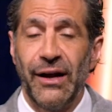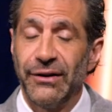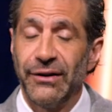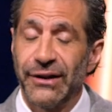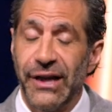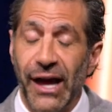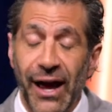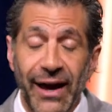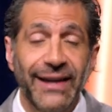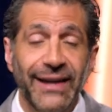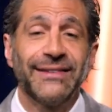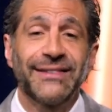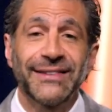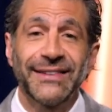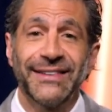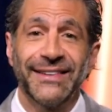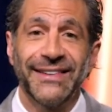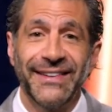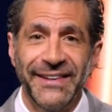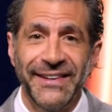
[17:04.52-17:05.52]
Light
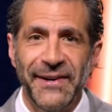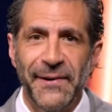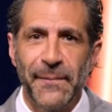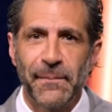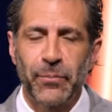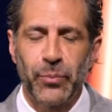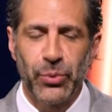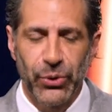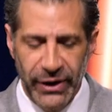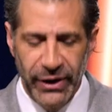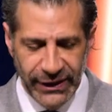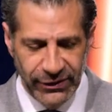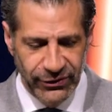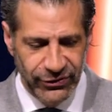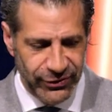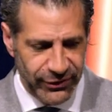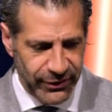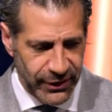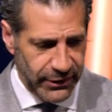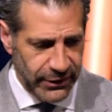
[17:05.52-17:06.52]

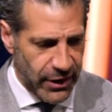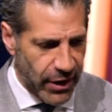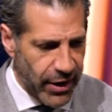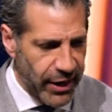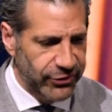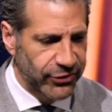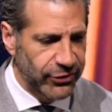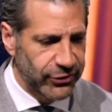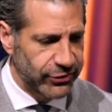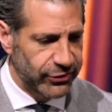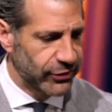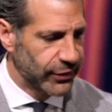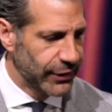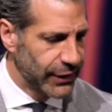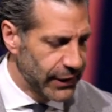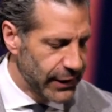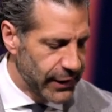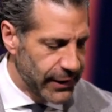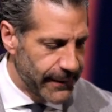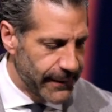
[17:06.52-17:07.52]
brings, it causes
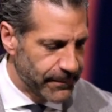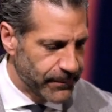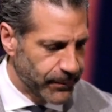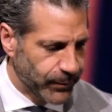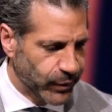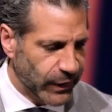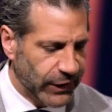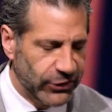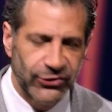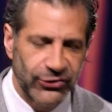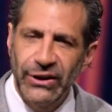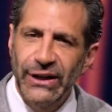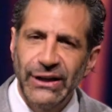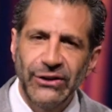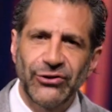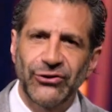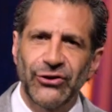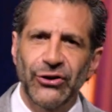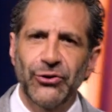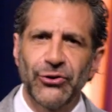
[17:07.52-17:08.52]

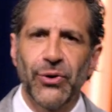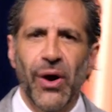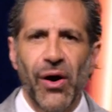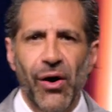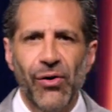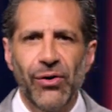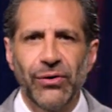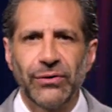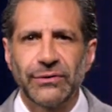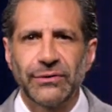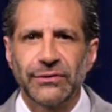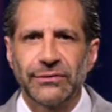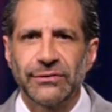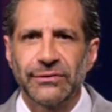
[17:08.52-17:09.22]
seeds to grow.